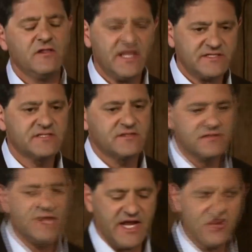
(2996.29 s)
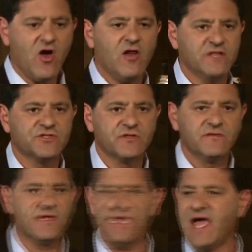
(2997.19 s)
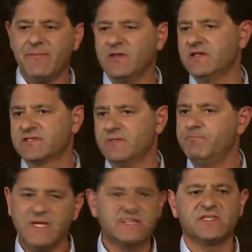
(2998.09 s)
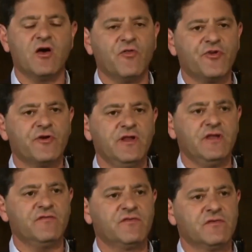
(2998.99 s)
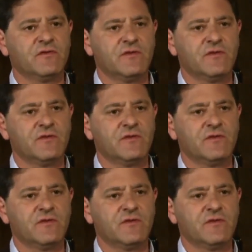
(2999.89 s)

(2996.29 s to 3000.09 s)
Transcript: Let's acknowledge that capitalism beats the alternatives,